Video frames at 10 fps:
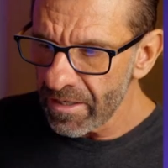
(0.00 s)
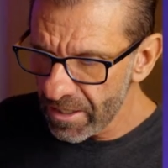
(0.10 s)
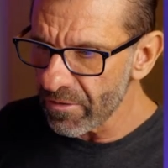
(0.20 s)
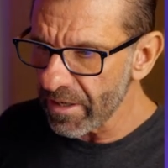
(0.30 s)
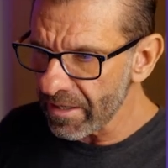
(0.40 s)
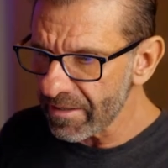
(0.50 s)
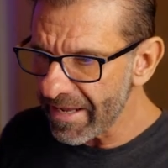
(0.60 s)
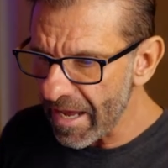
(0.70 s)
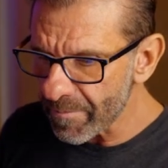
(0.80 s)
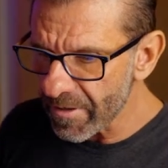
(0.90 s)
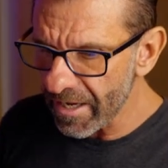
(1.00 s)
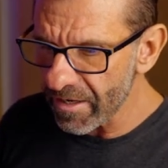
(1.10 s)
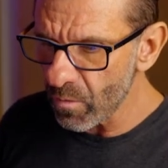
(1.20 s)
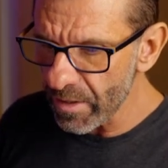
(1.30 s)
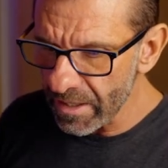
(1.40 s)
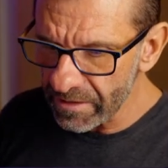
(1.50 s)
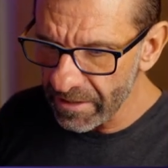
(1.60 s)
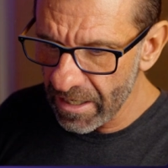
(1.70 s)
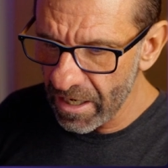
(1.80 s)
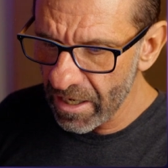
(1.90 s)
Here in CapCut, we
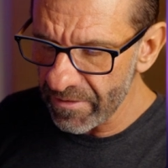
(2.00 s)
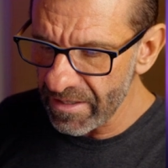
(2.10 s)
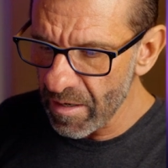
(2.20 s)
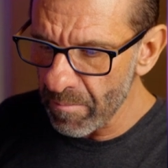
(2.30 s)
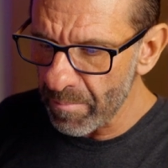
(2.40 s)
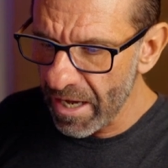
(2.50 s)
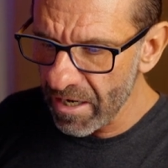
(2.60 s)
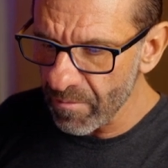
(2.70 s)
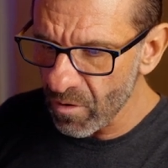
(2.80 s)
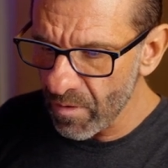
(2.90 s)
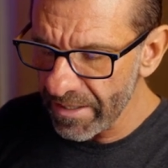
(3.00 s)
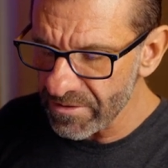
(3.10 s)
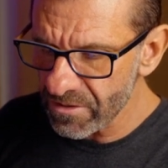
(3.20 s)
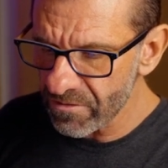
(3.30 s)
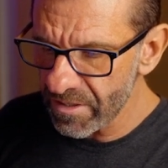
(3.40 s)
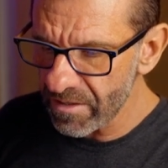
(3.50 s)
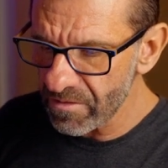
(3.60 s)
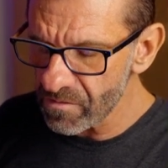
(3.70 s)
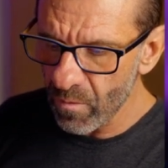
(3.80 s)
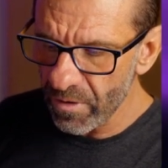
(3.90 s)
click on the bottom right
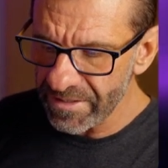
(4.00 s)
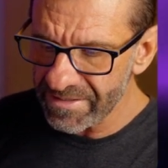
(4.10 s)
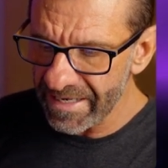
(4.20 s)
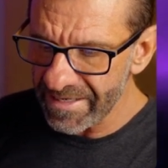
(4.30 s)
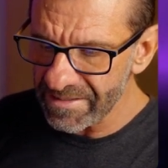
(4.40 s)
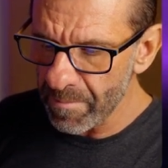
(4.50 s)
screen where it says